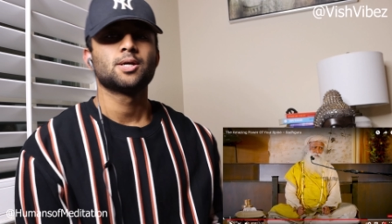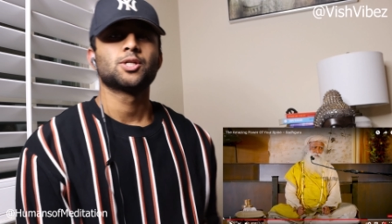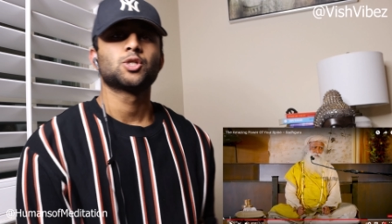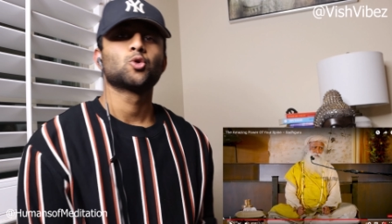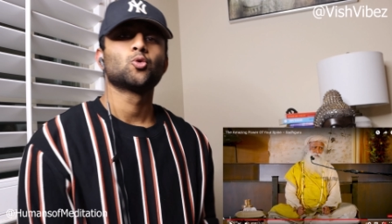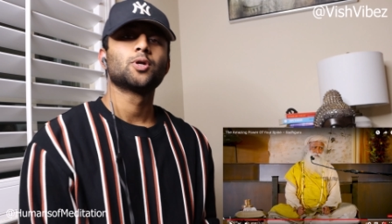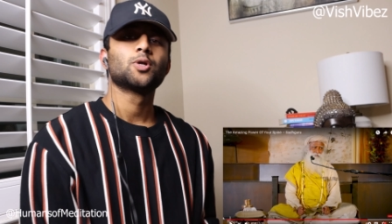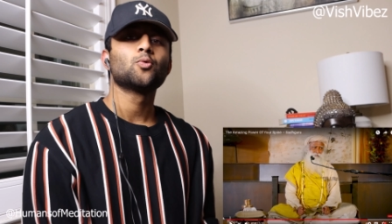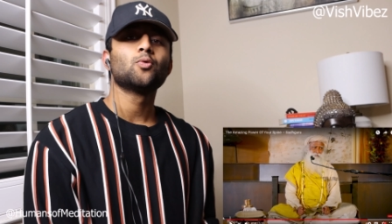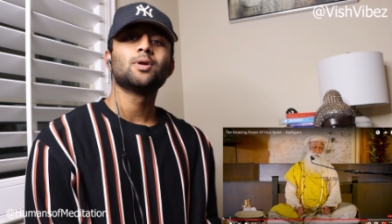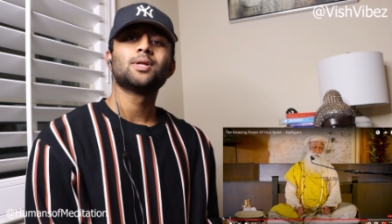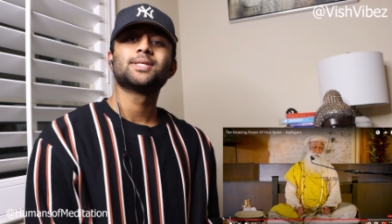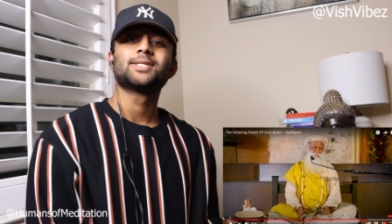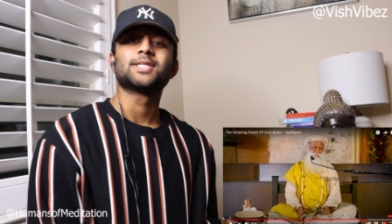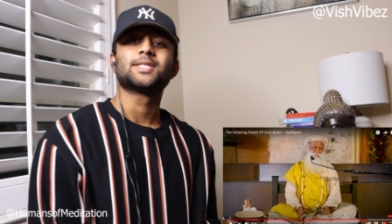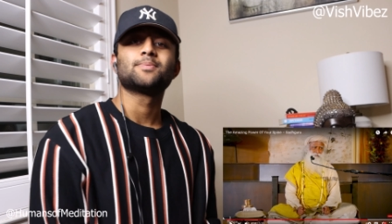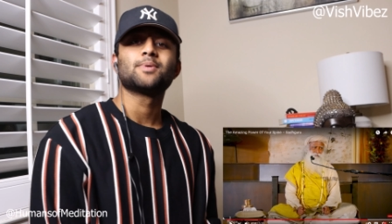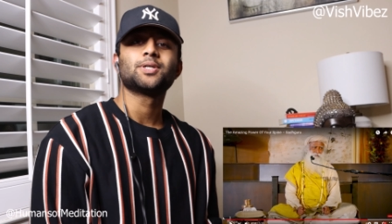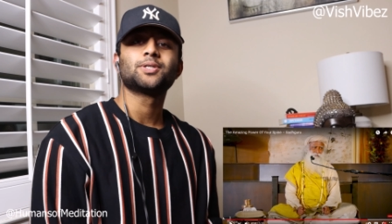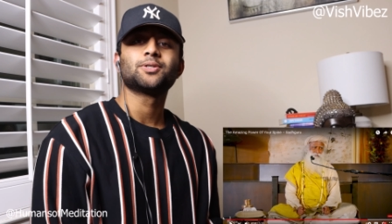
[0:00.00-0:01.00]
21 is a
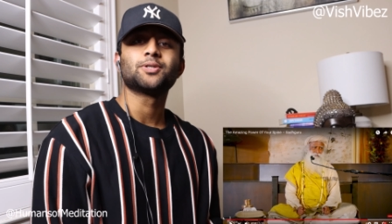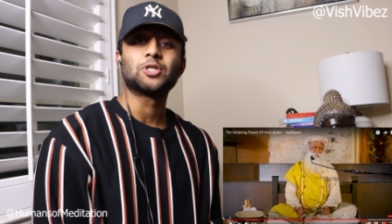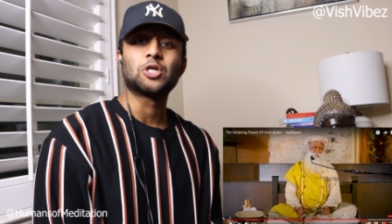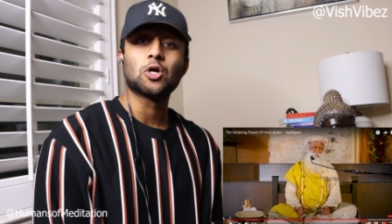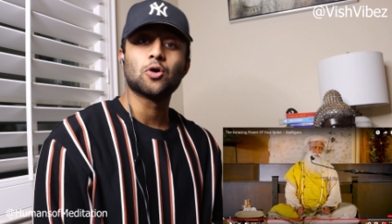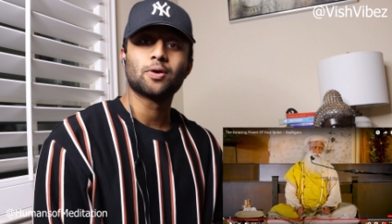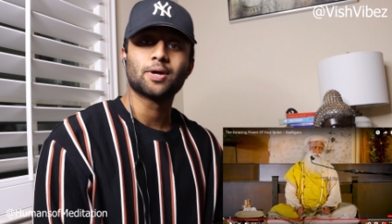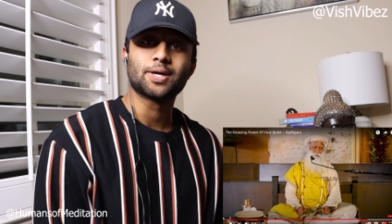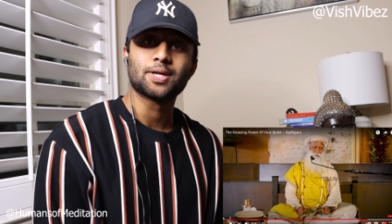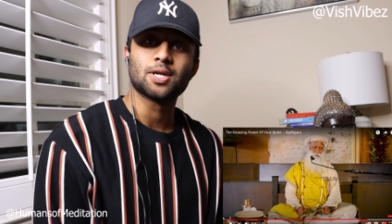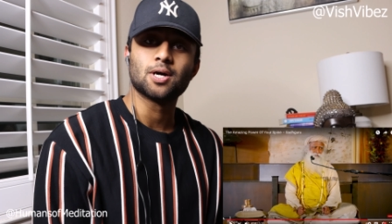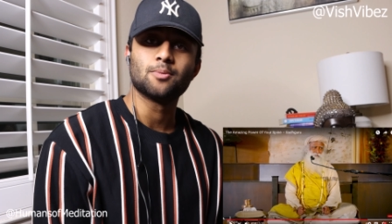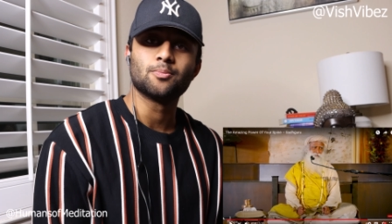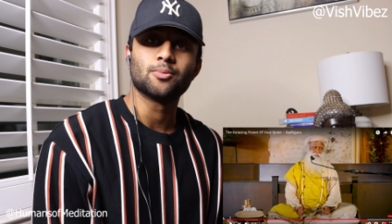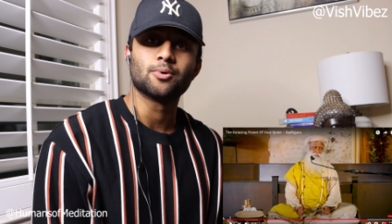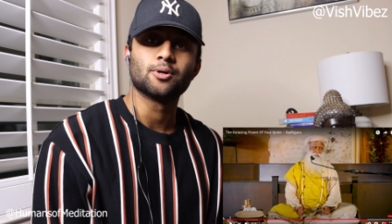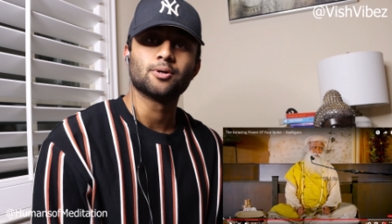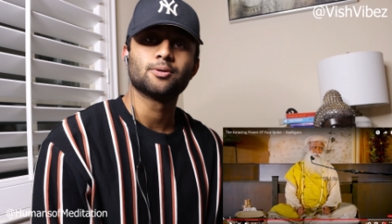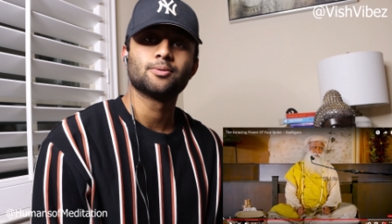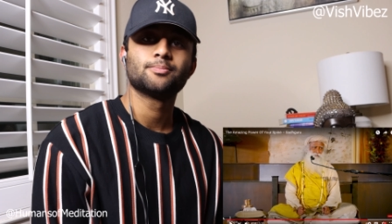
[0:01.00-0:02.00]
special yogic
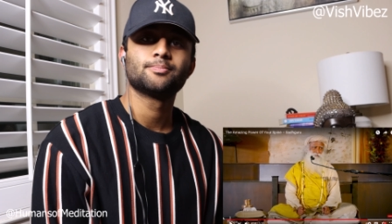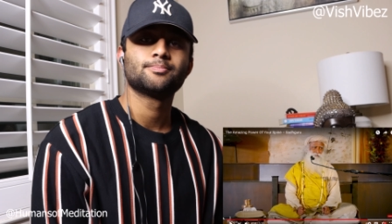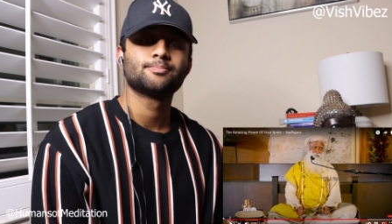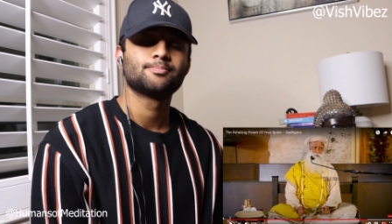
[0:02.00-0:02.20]
number.